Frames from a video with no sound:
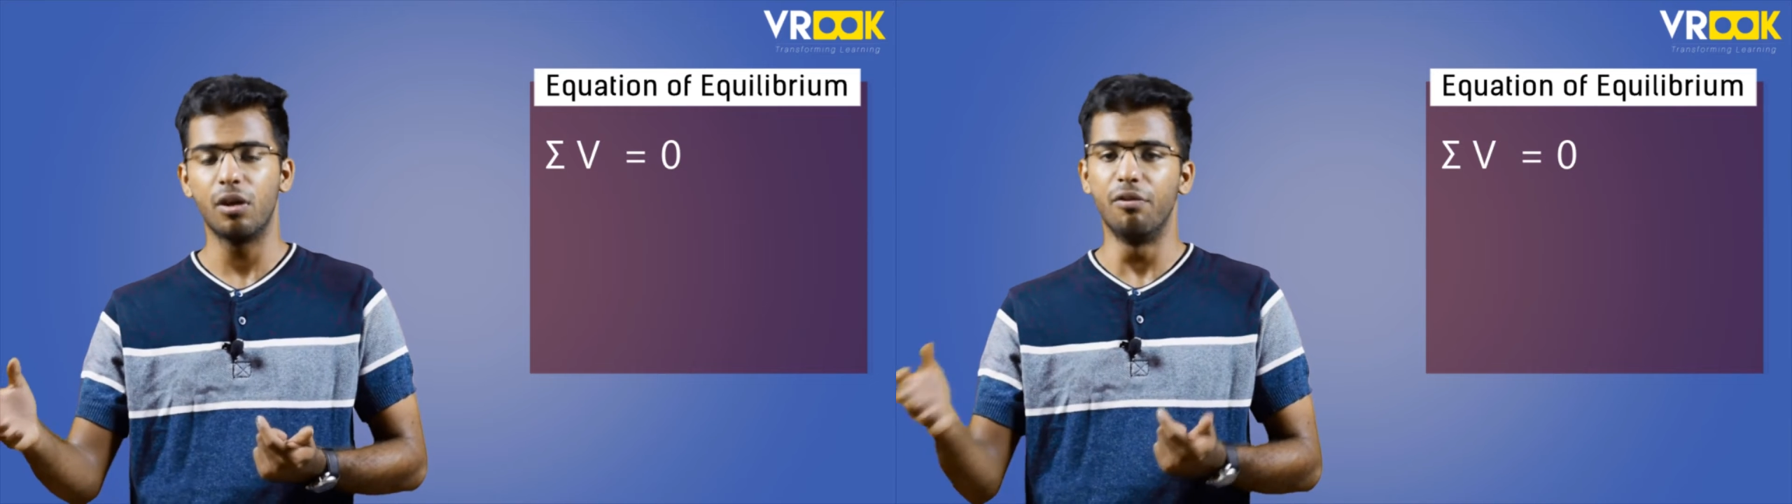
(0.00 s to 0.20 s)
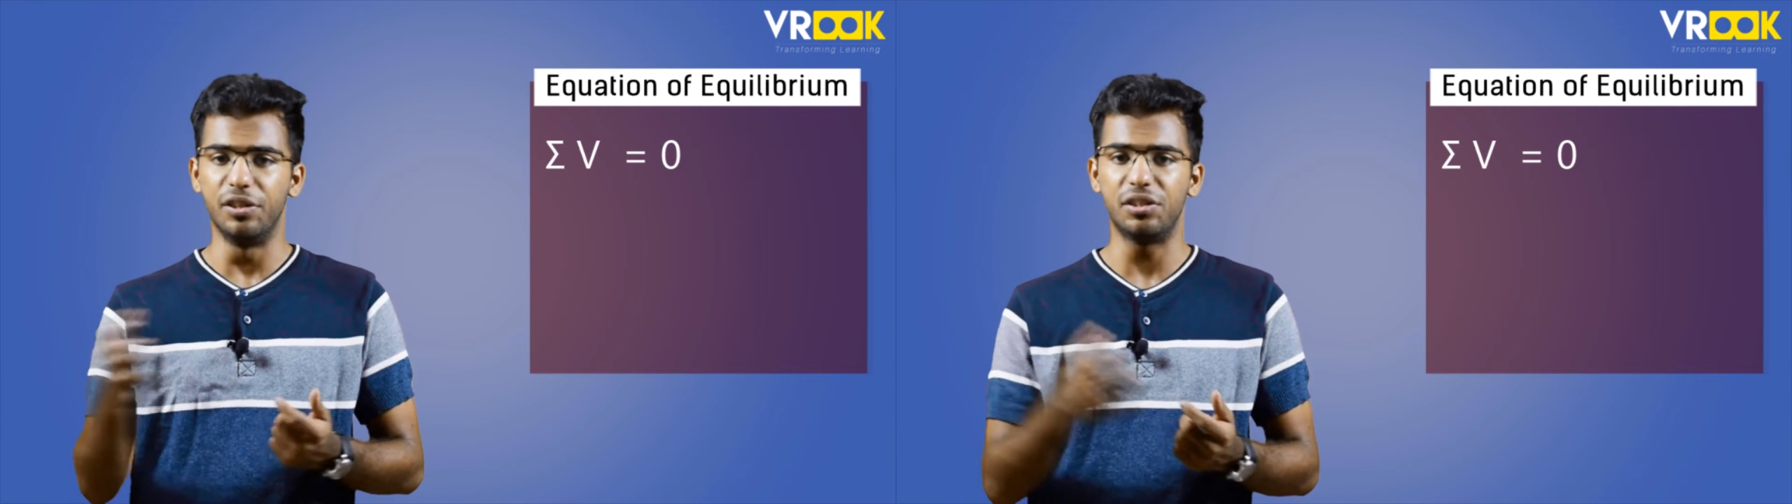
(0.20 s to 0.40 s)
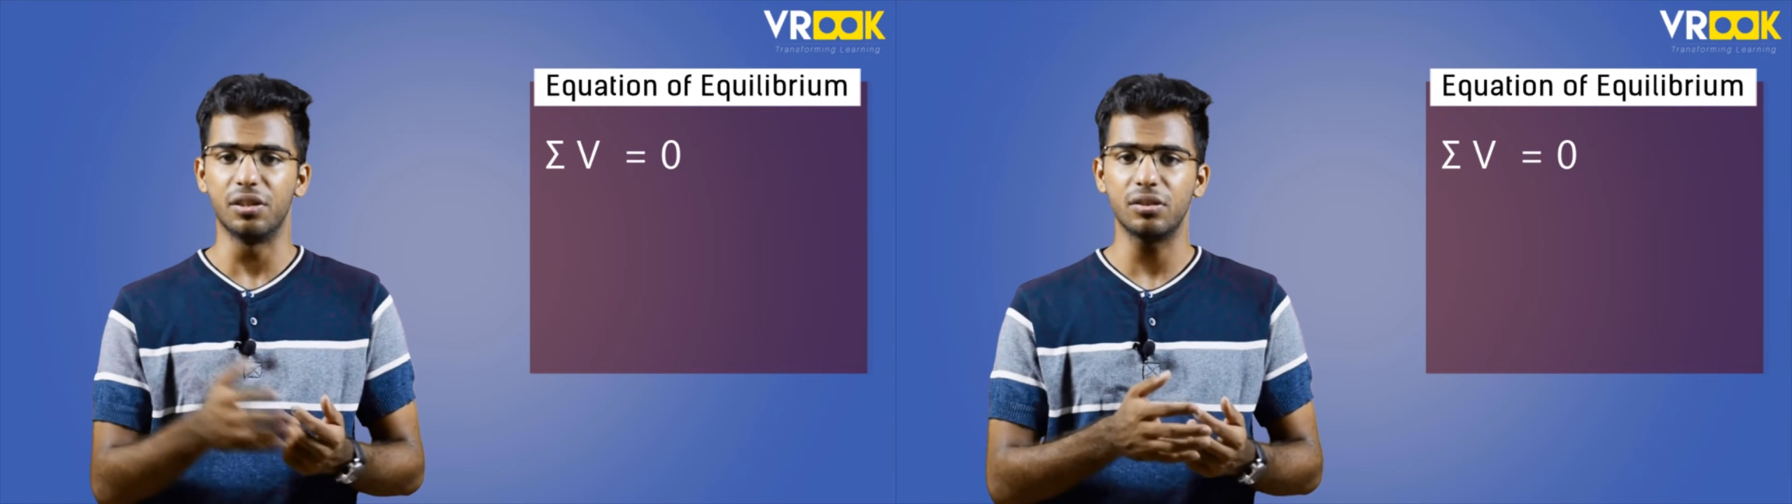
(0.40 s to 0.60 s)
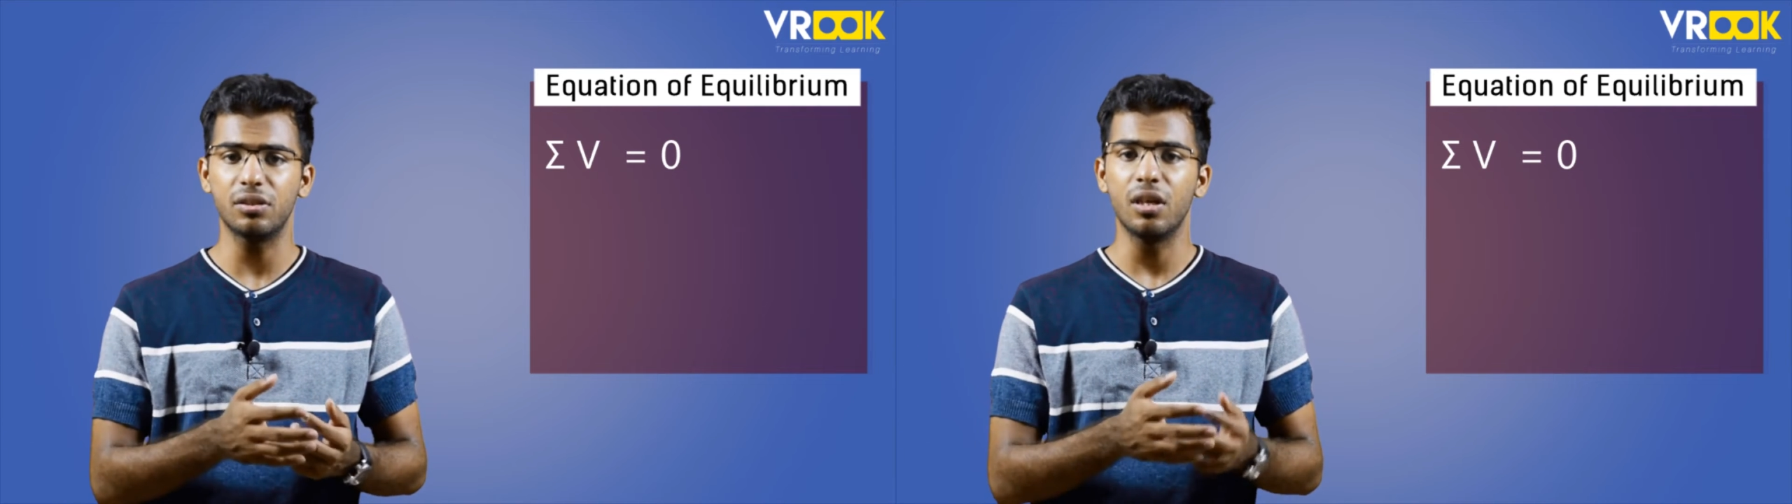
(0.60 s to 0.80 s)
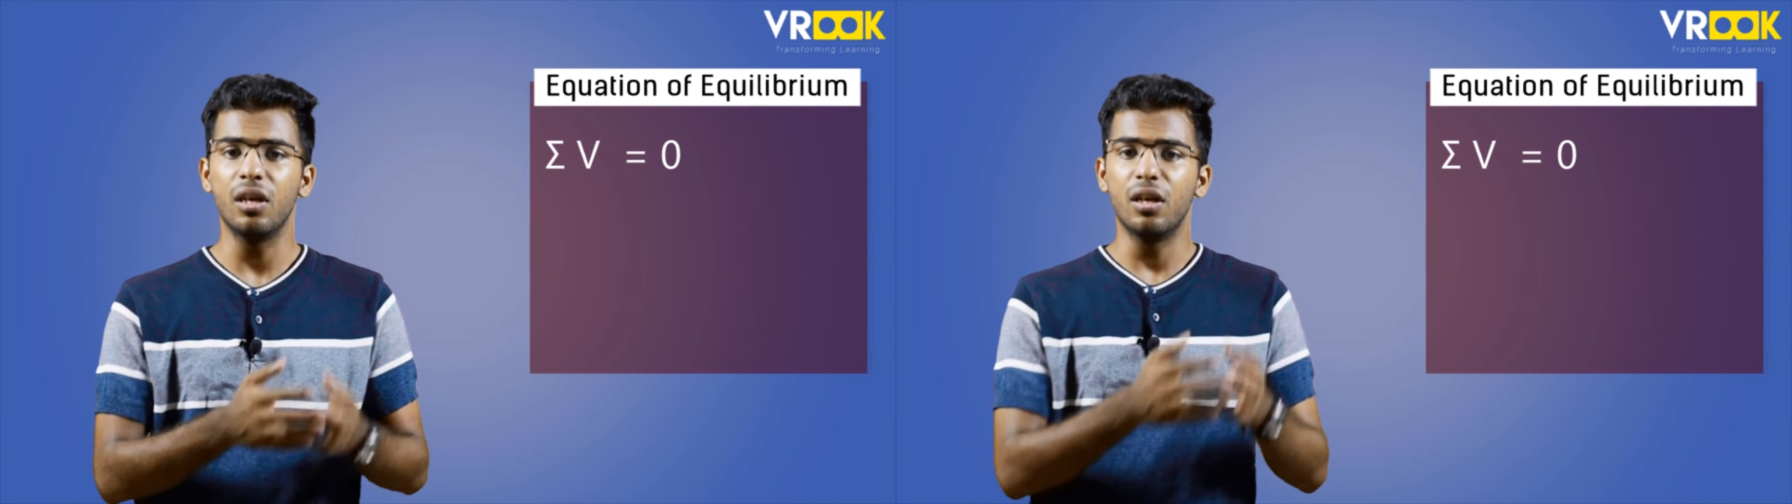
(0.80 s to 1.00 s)
which
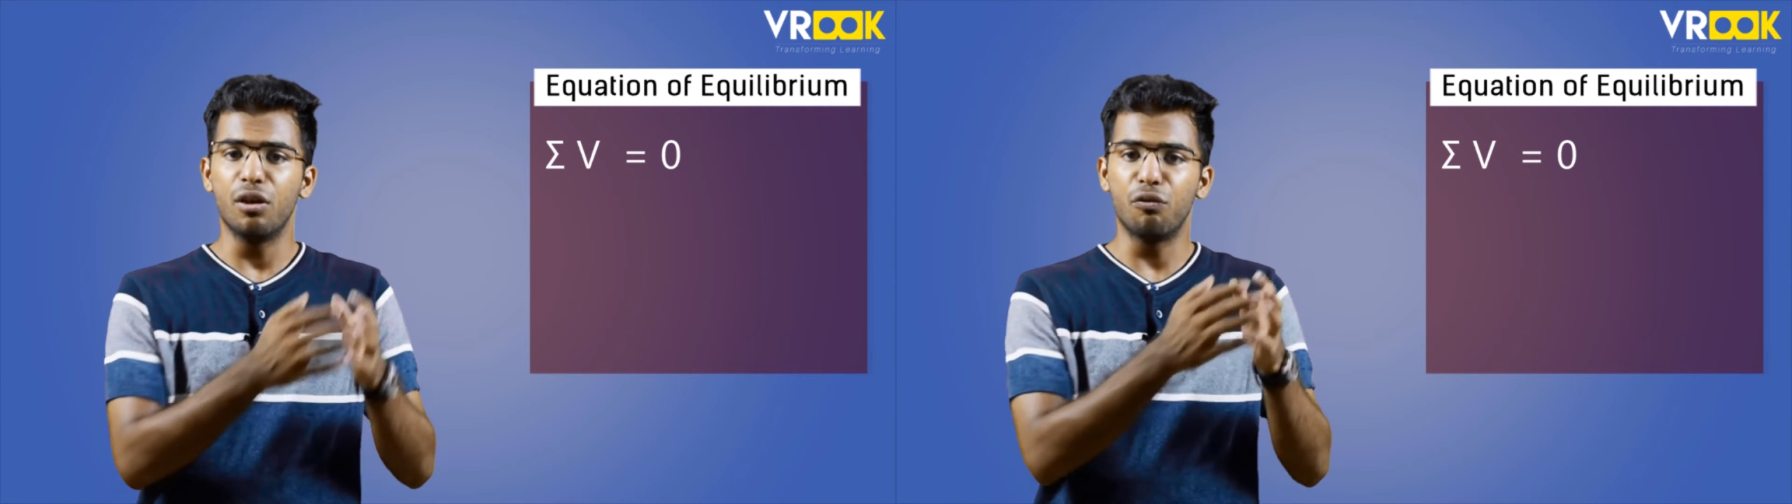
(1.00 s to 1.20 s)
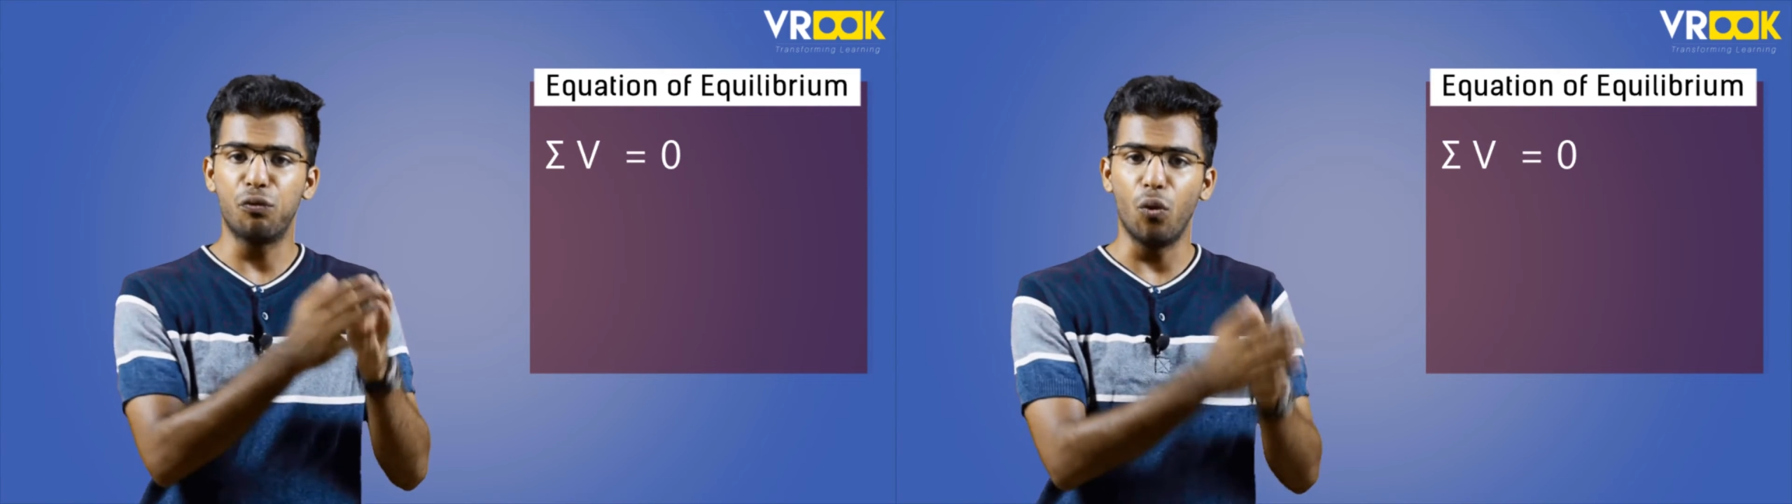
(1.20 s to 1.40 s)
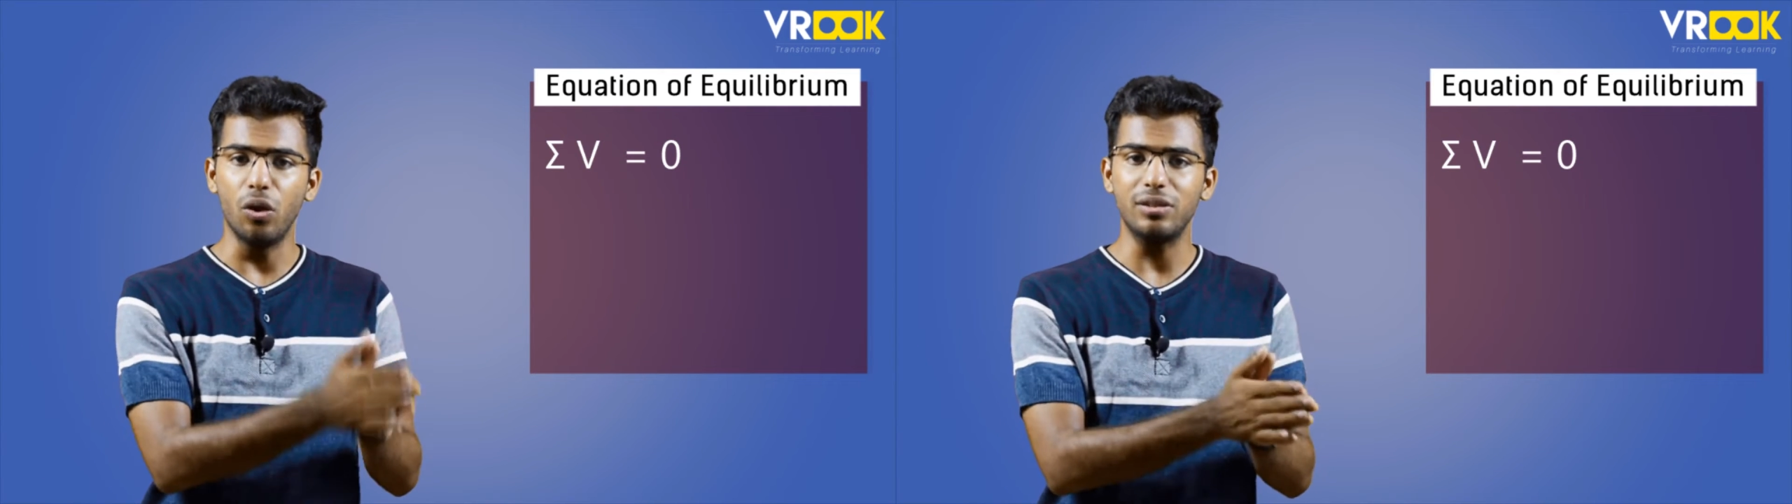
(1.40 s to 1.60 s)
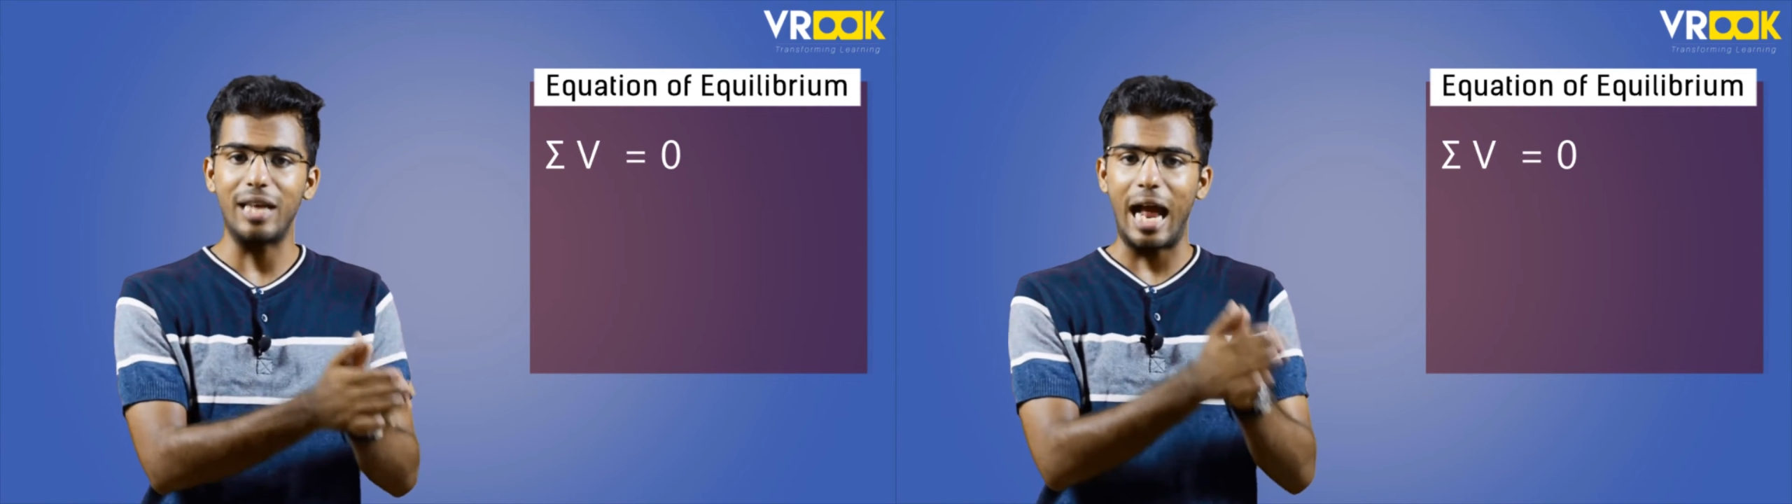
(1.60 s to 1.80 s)
is force